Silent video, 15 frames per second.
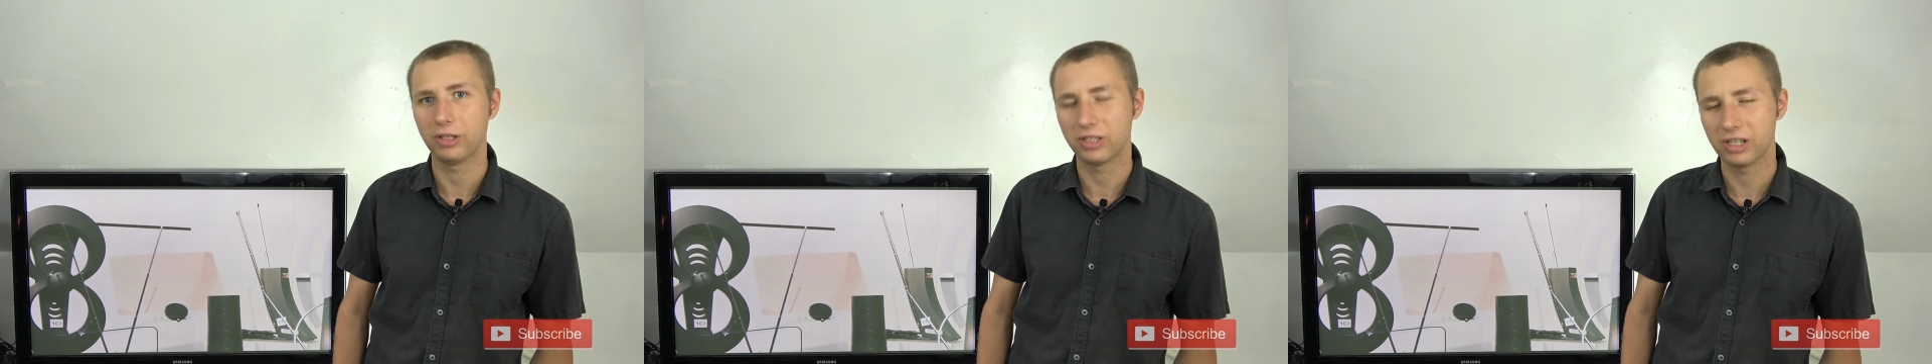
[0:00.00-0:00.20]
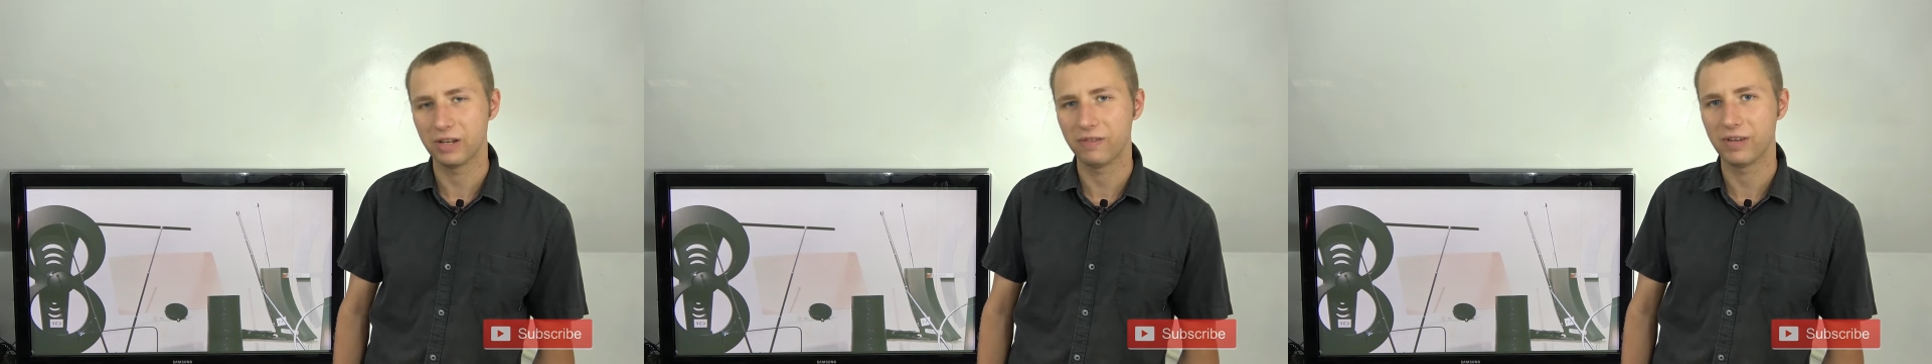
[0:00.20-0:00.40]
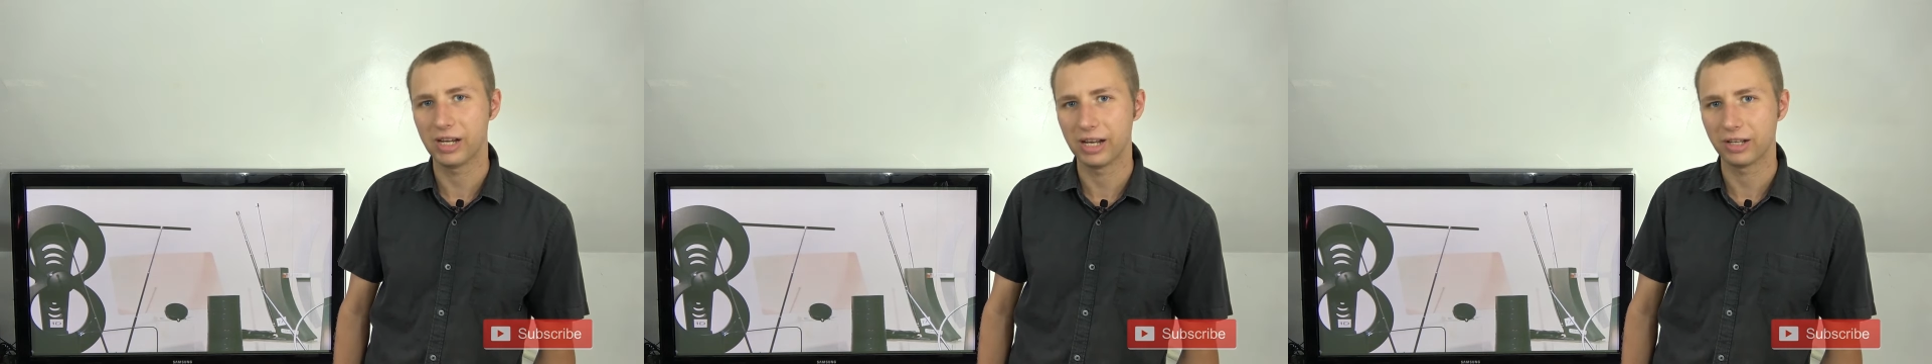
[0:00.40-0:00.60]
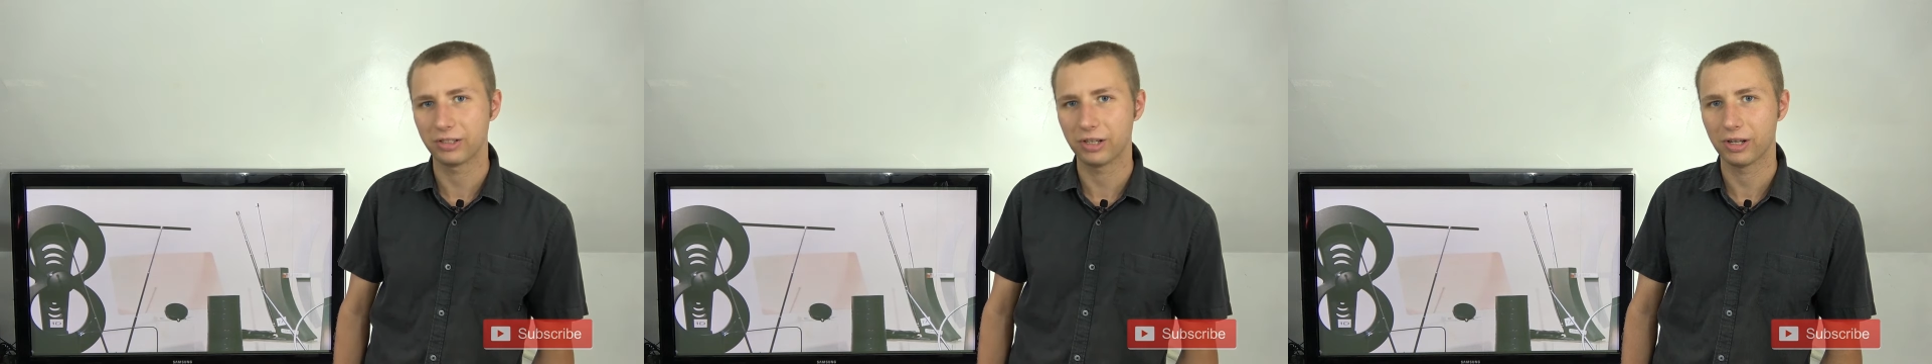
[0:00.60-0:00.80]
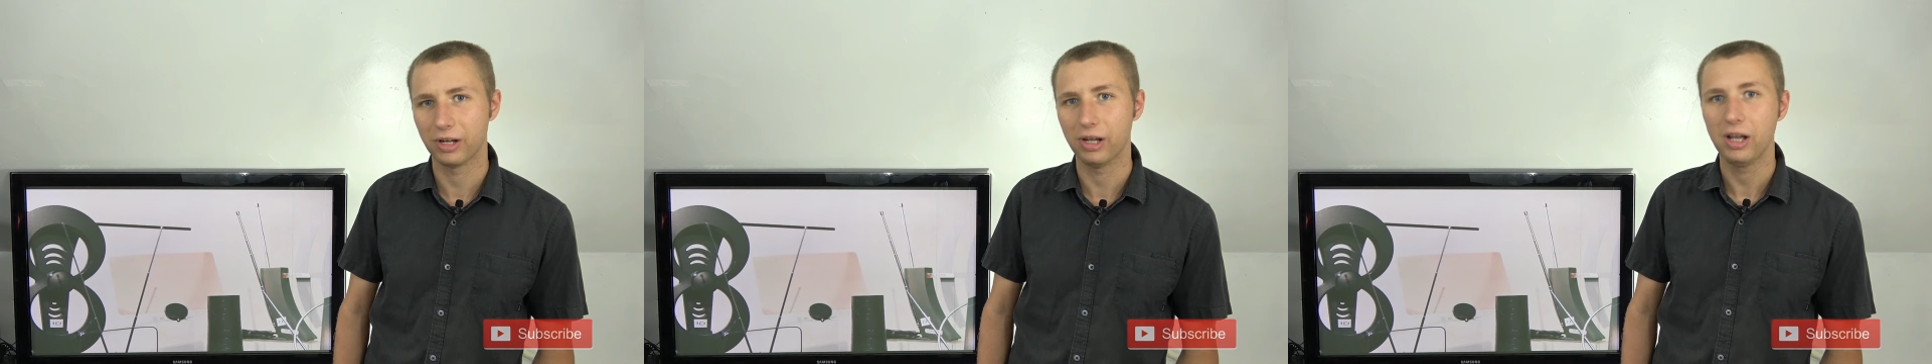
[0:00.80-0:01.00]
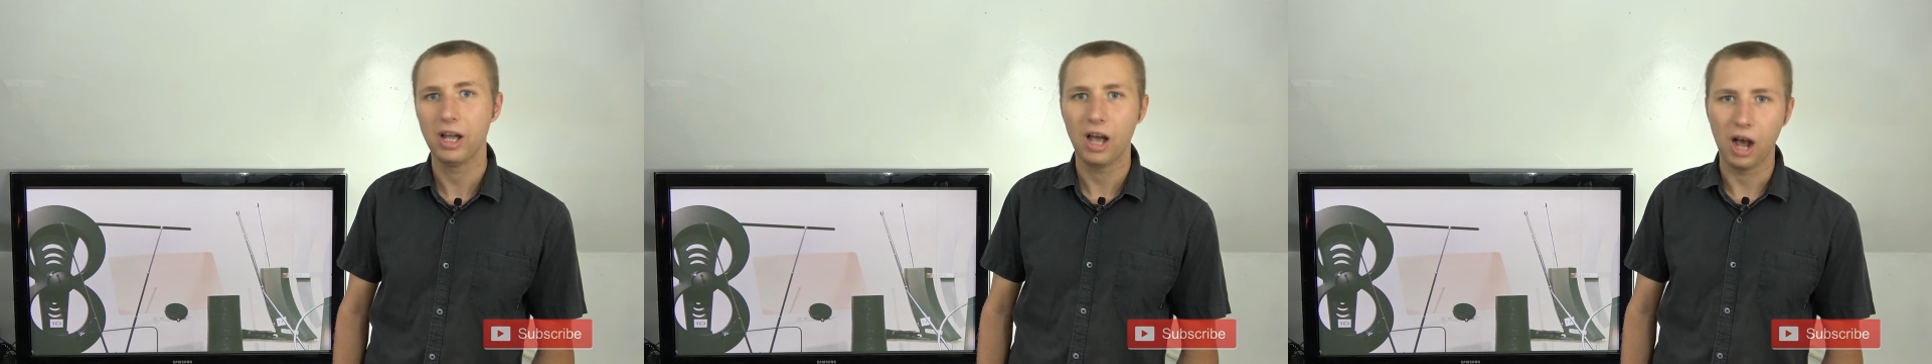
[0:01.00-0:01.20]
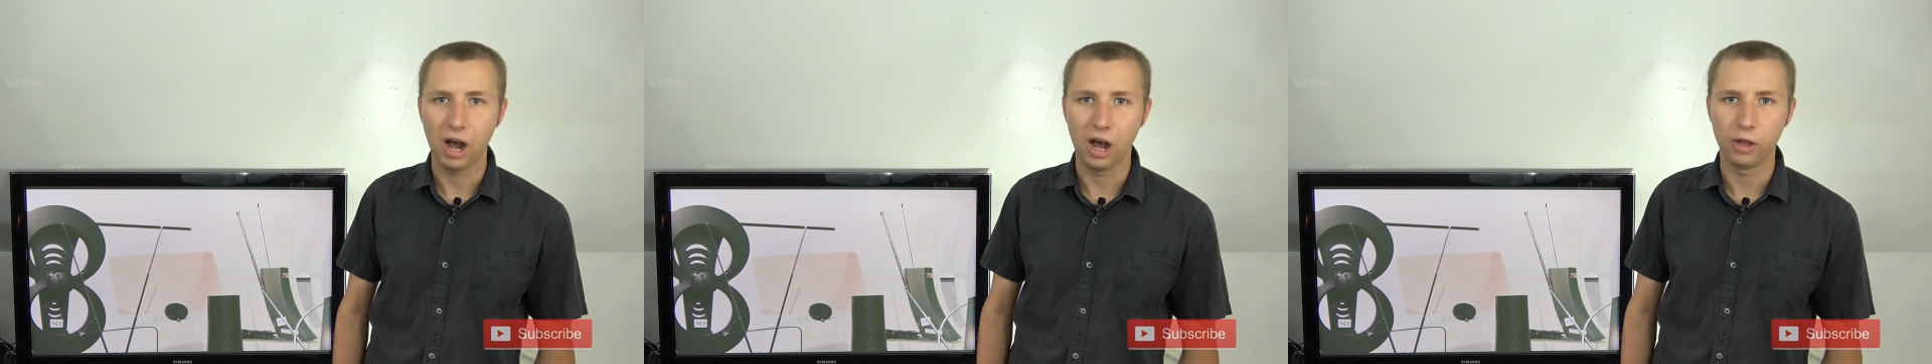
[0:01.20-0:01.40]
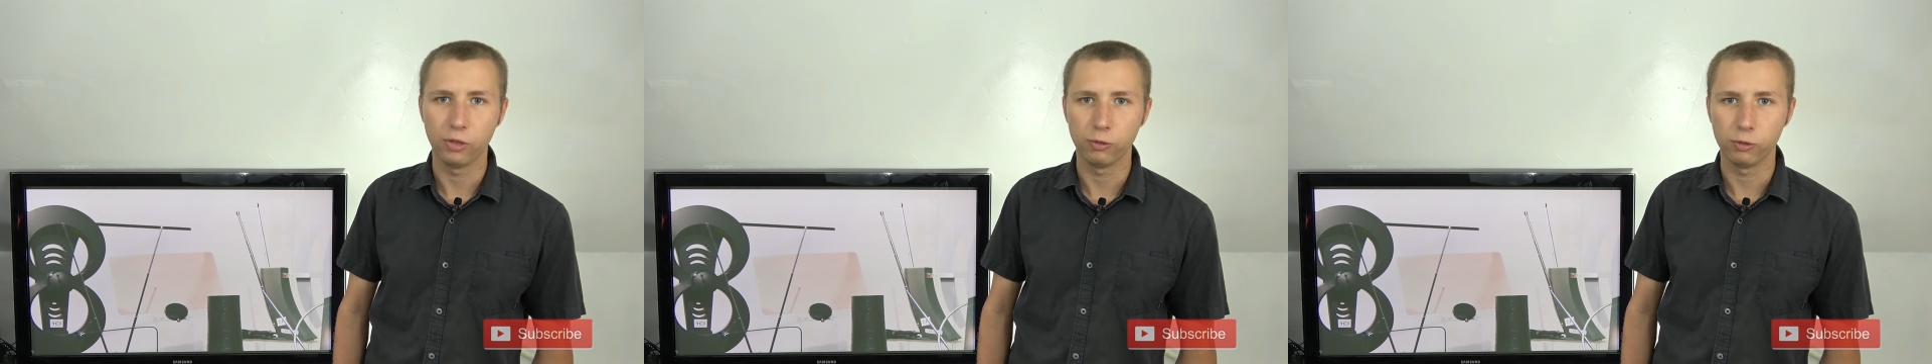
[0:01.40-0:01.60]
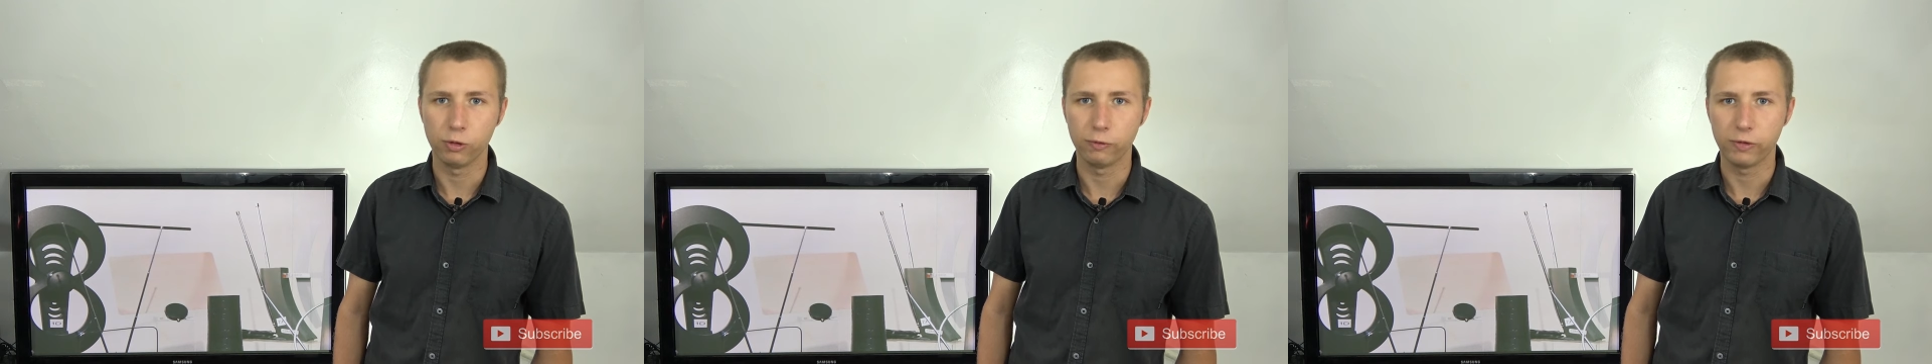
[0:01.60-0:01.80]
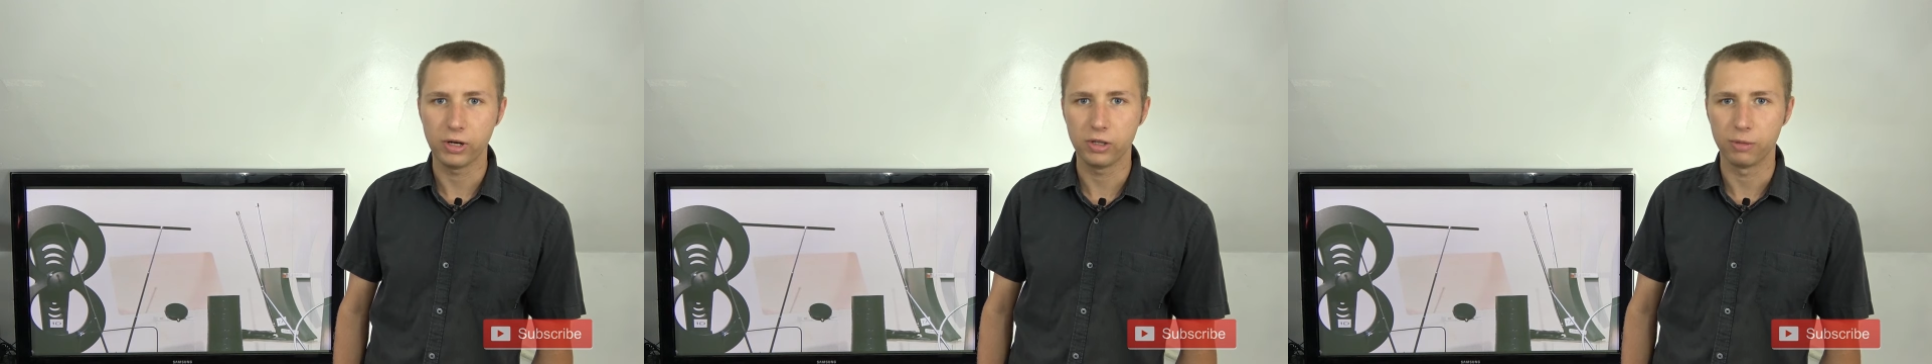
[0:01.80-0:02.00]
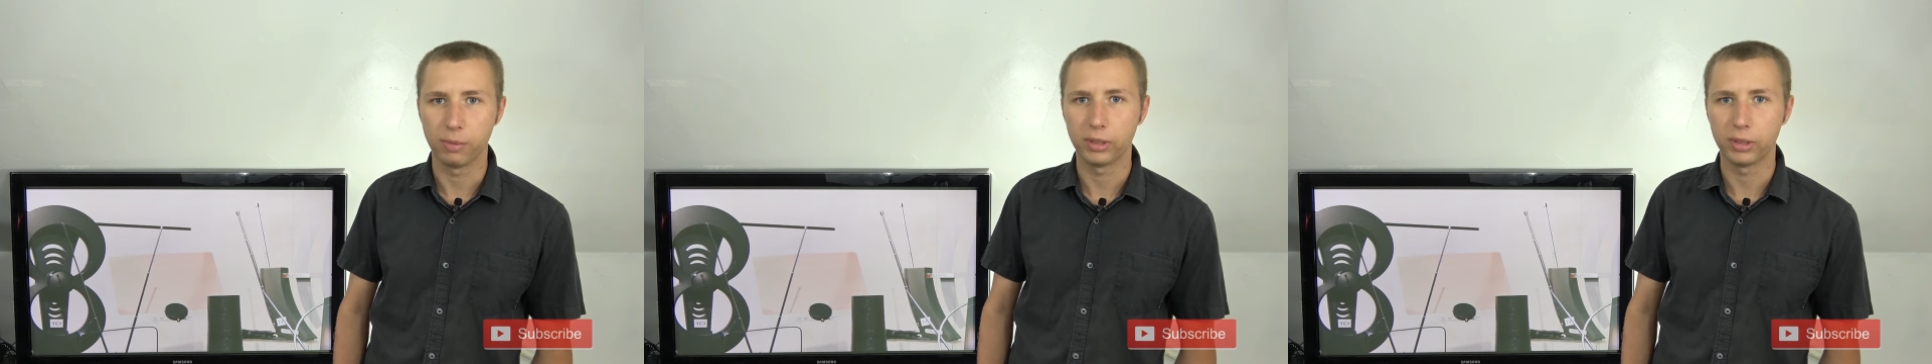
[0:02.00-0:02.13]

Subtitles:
TV antenna on the roof either,